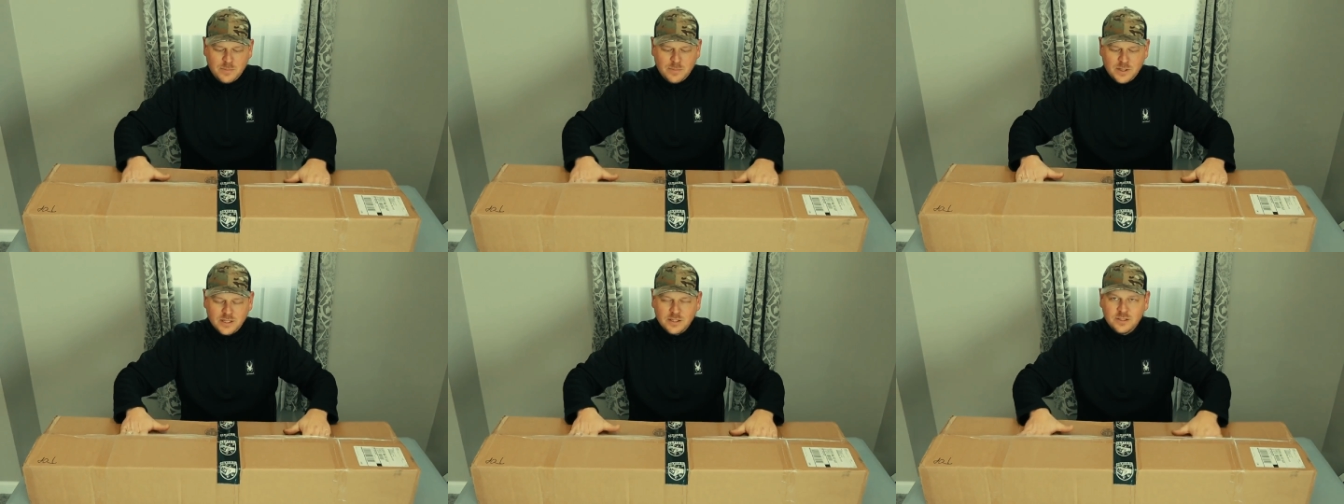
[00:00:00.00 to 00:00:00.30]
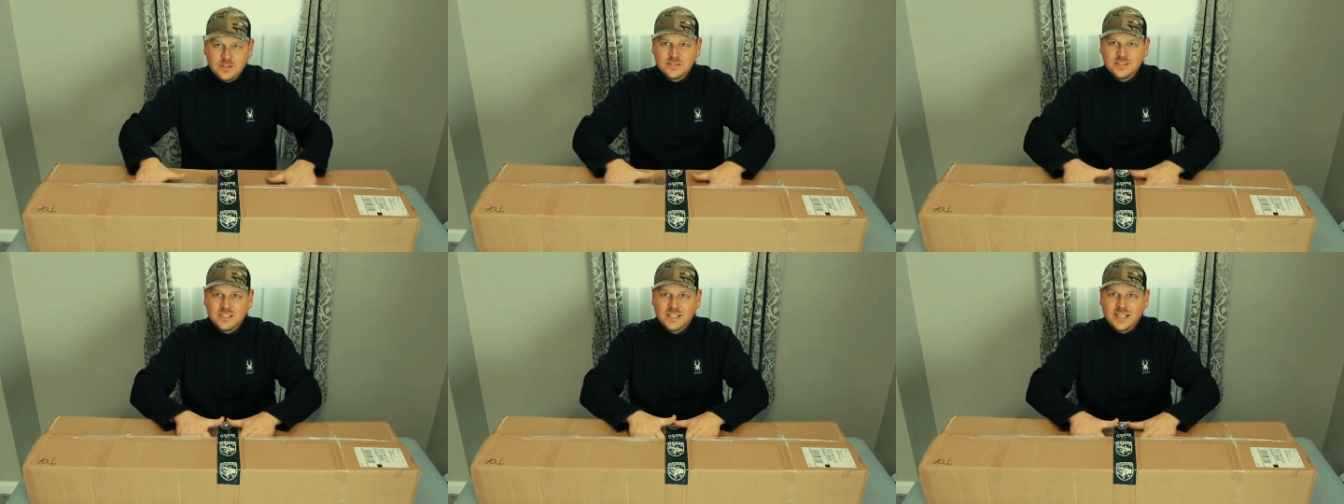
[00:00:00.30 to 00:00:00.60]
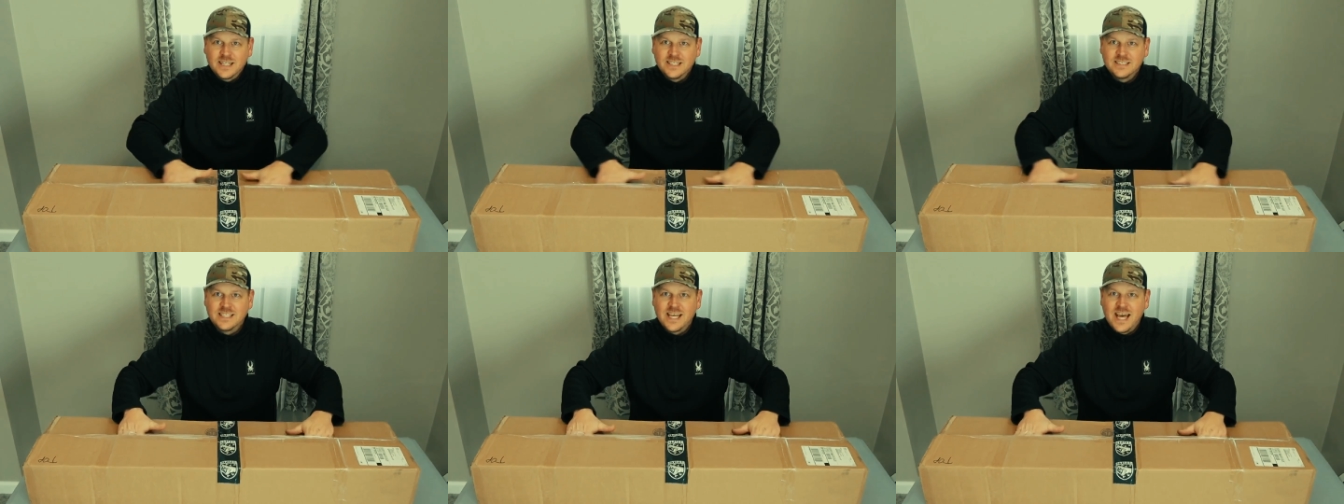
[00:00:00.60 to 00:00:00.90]
but it looks
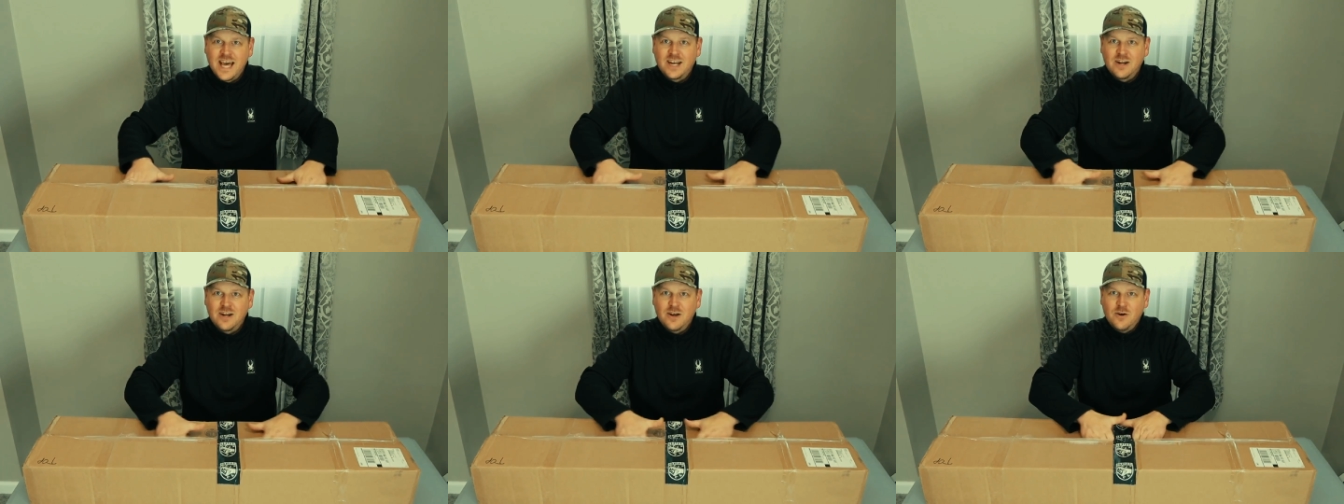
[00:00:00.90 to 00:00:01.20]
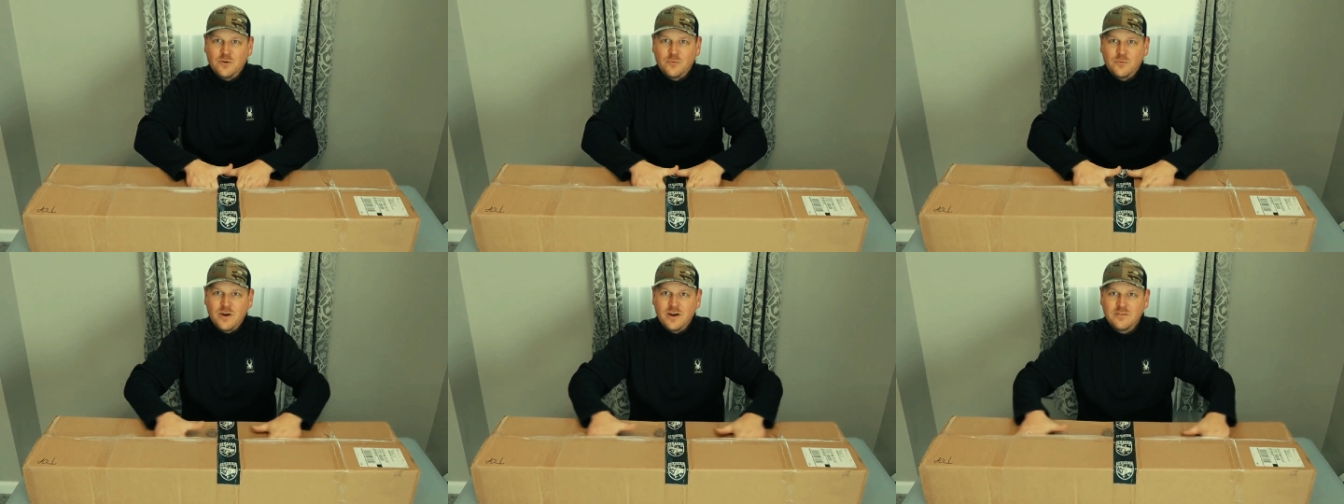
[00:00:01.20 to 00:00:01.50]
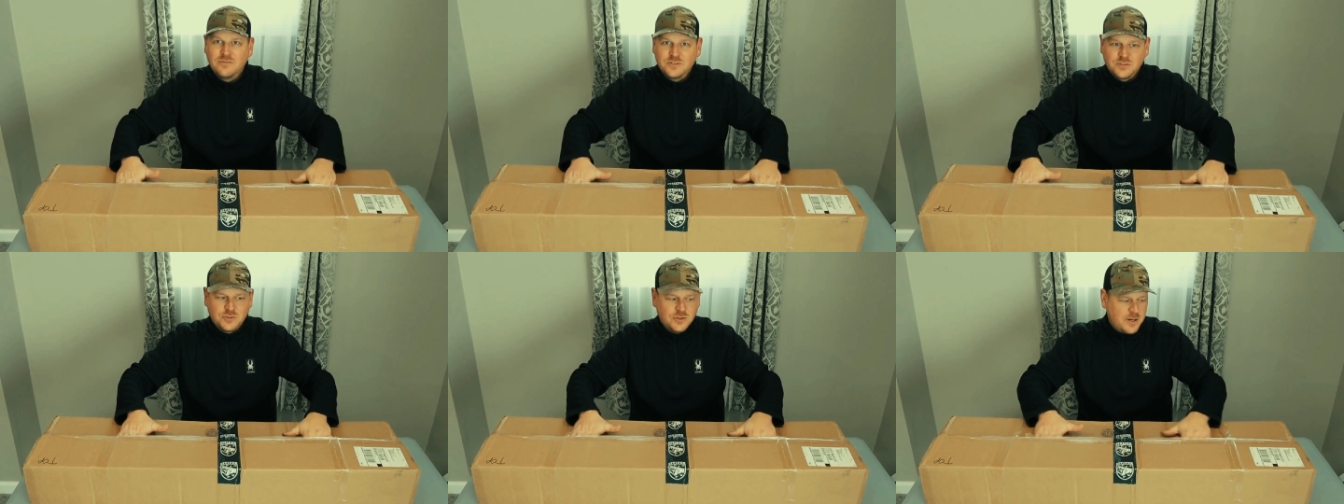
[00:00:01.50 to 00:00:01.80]
like it's had a
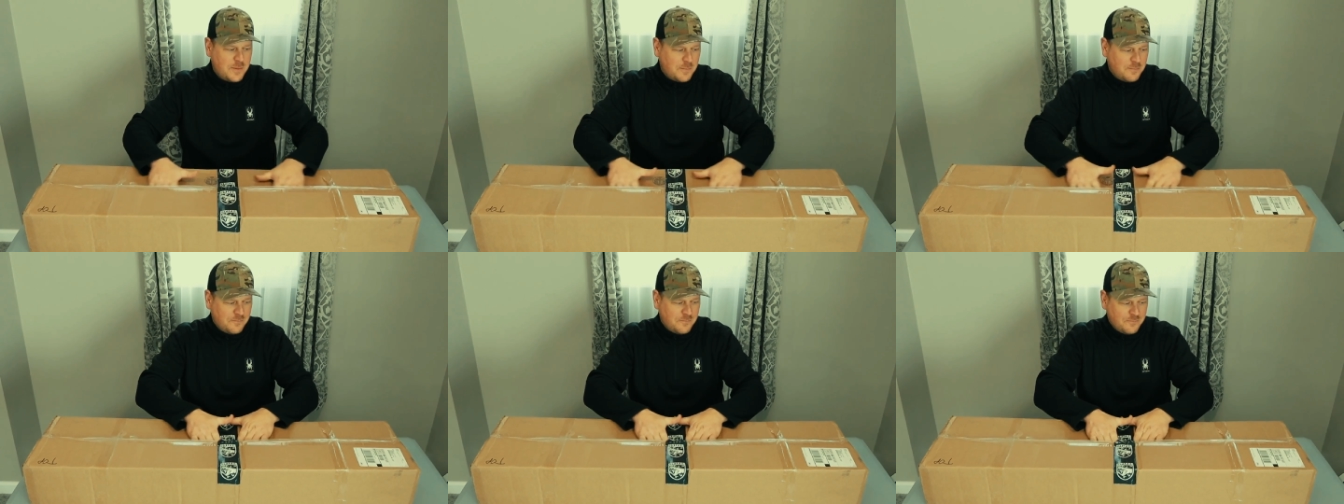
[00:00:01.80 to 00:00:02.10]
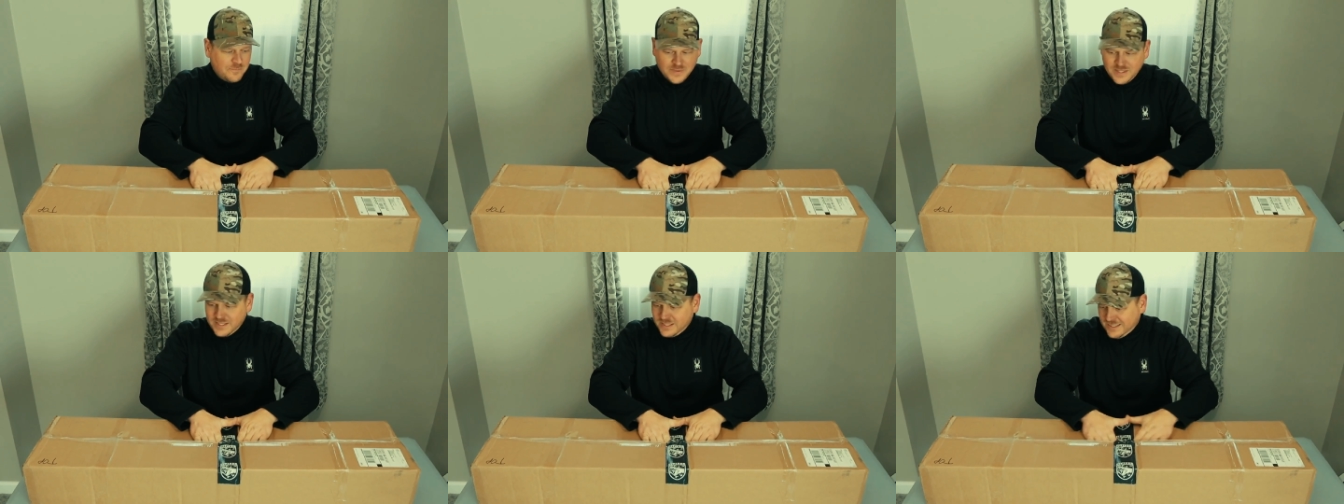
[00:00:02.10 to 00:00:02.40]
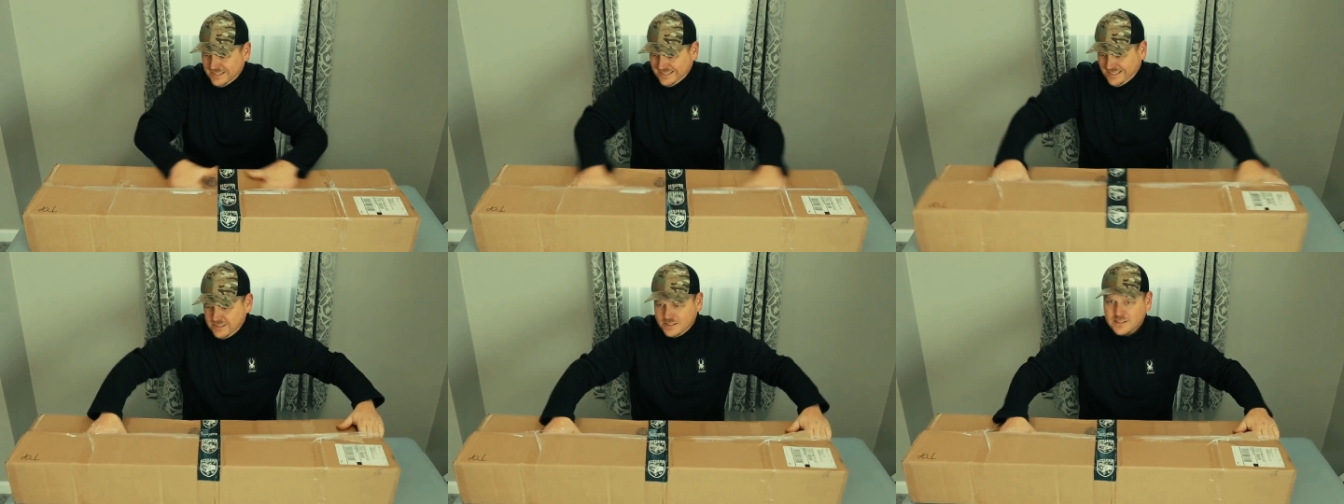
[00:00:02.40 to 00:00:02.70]
rough trip.
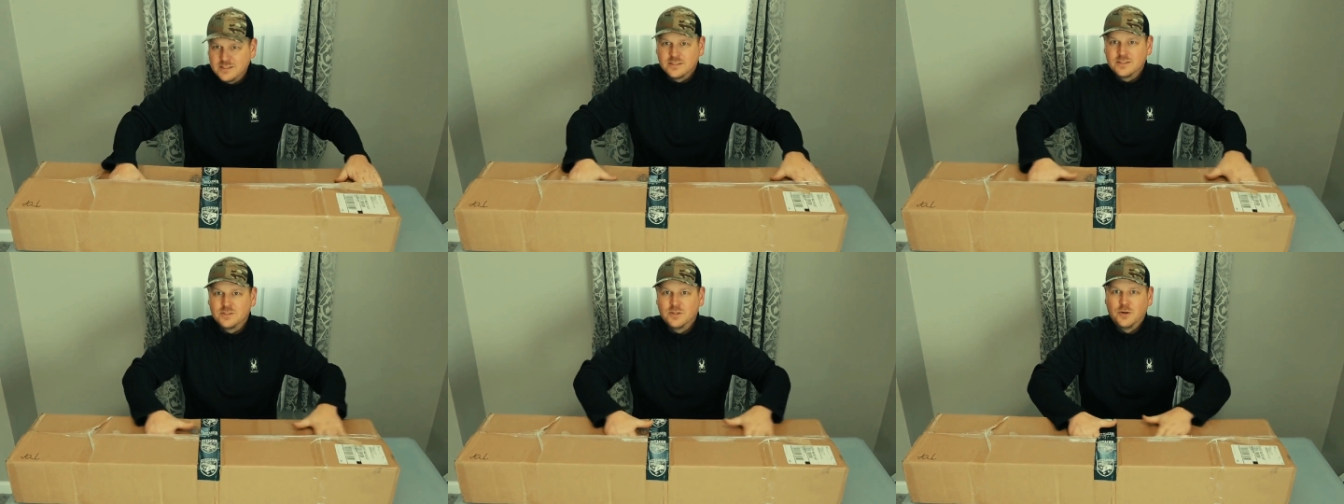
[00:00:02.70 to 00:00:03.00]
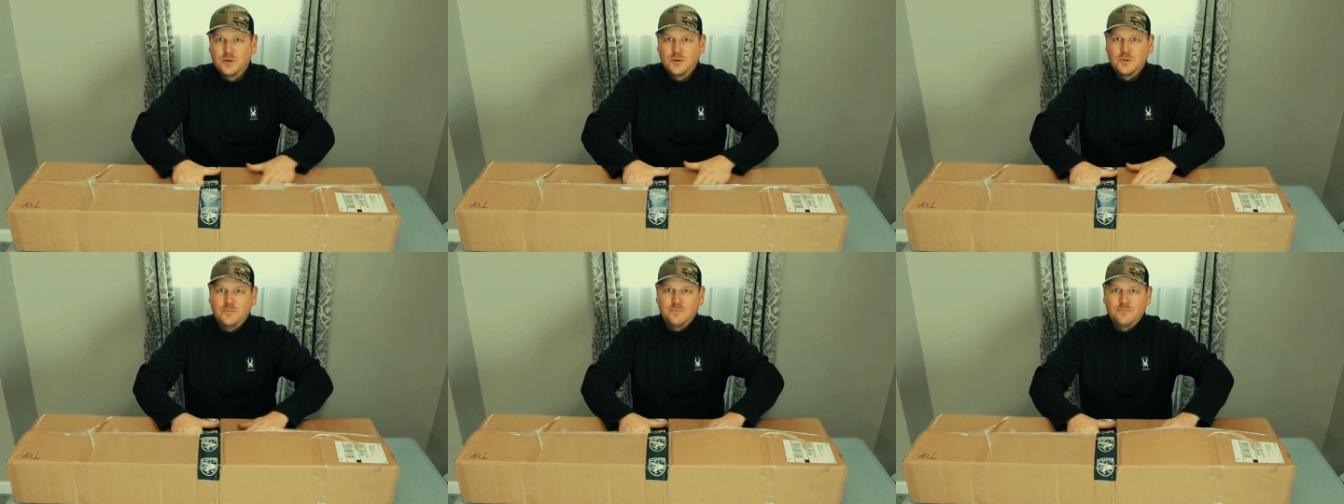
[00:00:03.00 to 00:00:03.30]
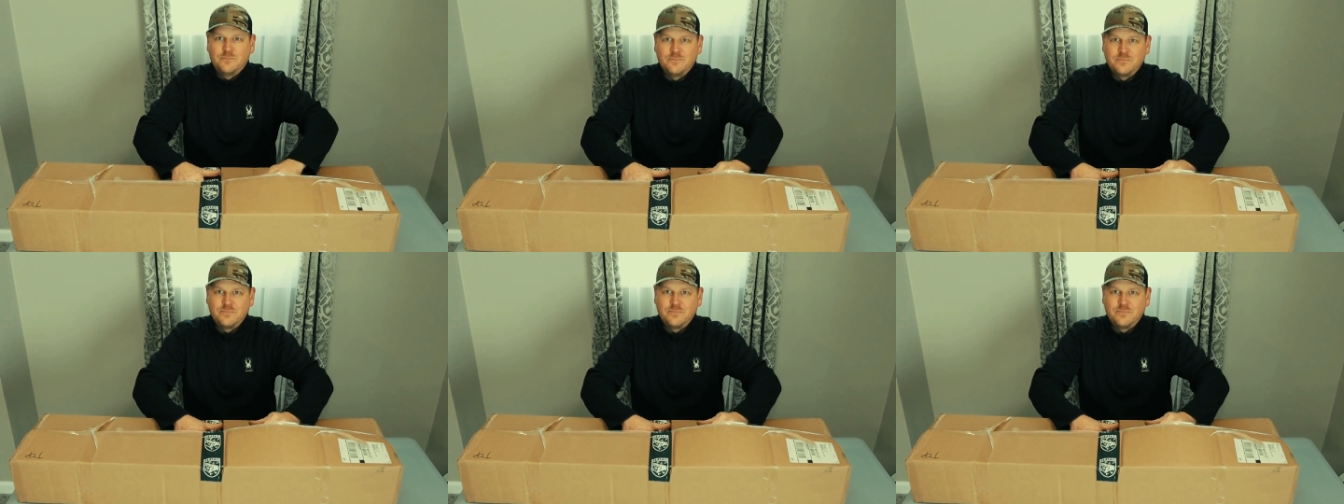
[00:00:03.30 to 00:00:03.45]
So,